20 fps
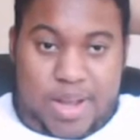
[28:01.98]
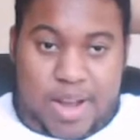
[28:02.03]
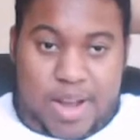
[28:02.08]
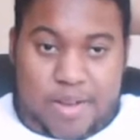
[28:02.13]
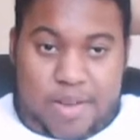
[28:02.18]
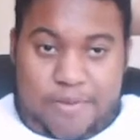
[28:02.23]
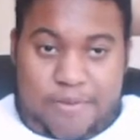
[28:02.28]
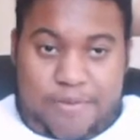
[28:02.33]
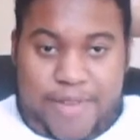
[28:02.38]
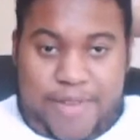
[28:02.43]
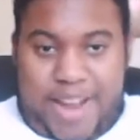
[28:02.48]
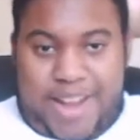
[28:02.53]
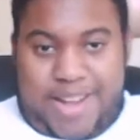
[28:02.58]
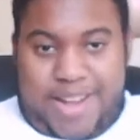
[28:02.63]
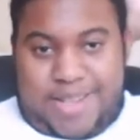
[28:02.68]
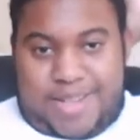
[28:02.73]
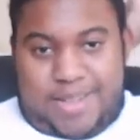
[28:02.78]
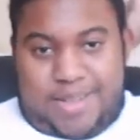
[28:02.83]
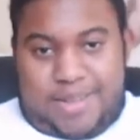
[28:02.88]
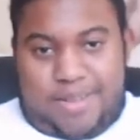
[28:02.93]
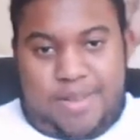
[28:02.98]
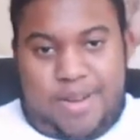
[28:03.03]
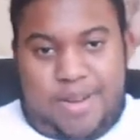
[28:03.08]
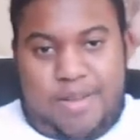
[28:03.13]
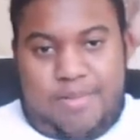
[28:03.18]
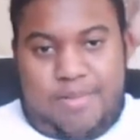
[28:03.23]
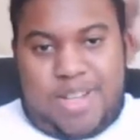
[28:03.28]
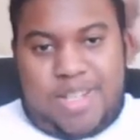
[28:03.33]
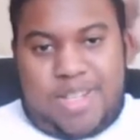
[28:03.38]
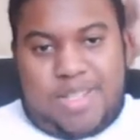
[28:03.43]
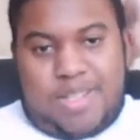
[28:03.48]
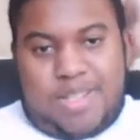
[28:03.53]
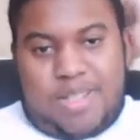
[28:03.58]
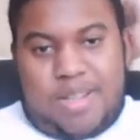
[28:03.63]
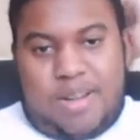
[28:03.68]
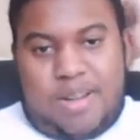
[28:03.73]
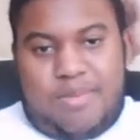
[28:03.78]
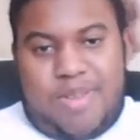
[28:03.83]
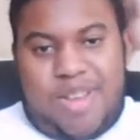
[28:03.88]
event. Pretty much it's just gonna